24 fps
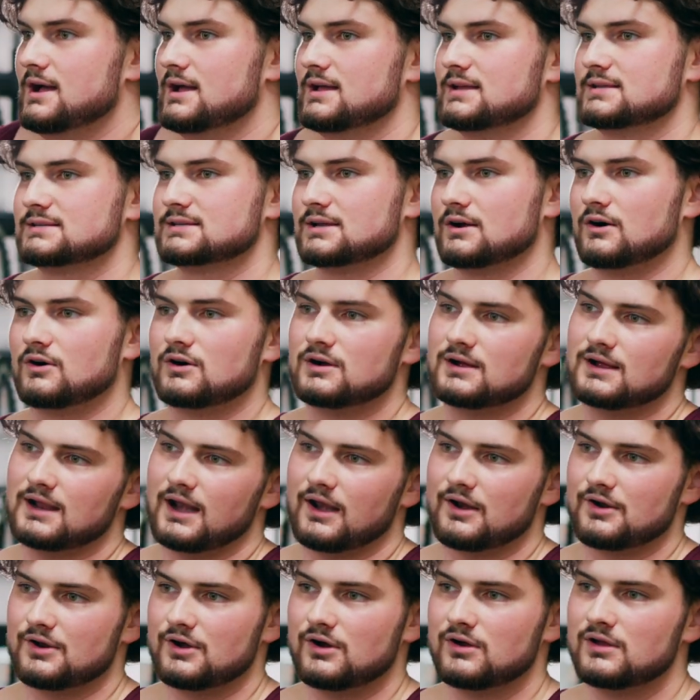So I
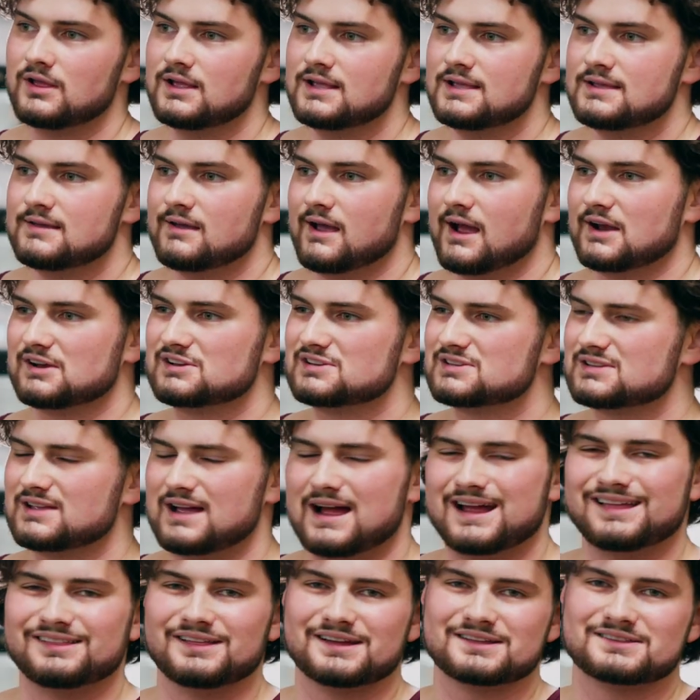don't know.
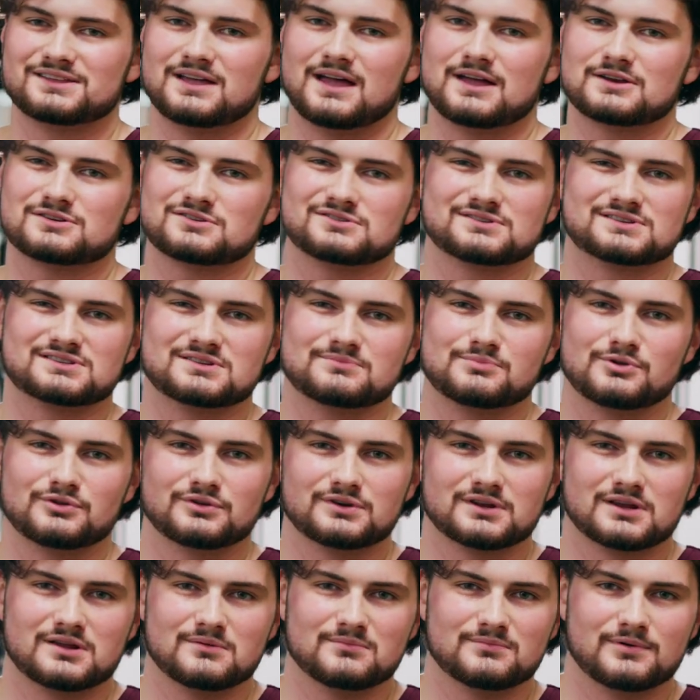I like the extra
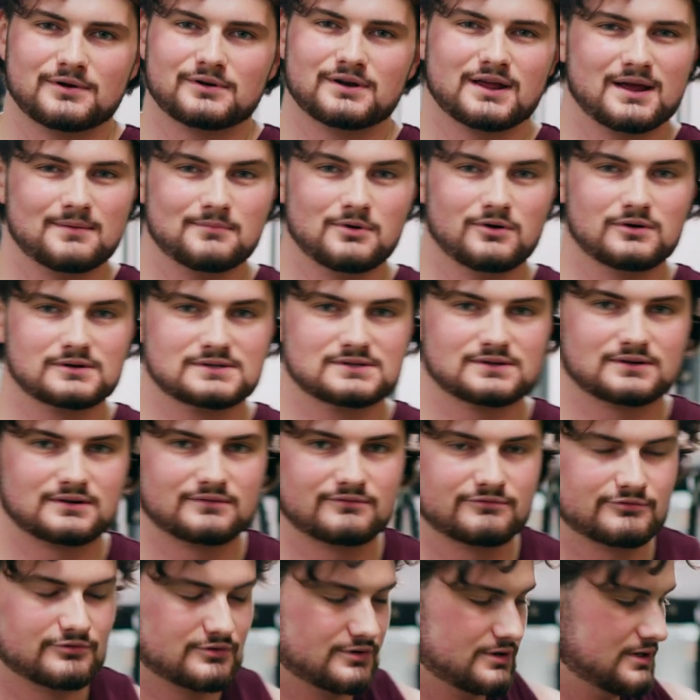stability component. I'm always
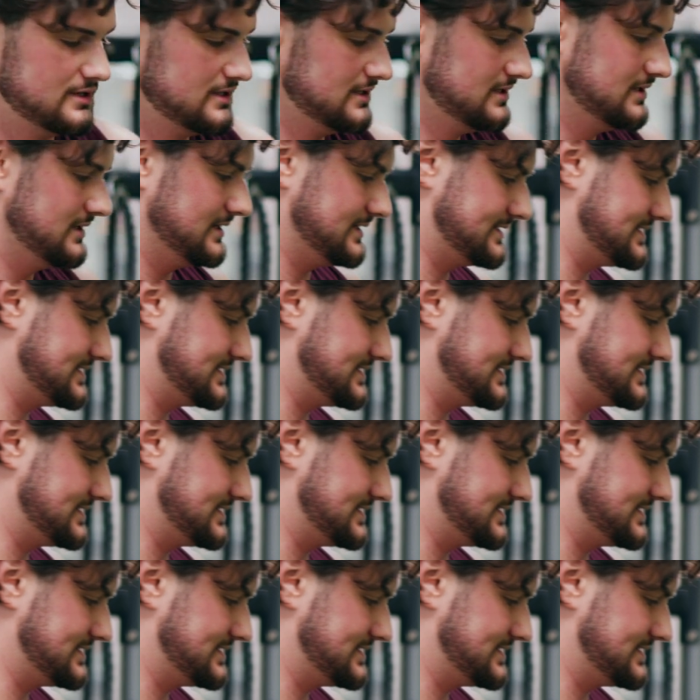looking for a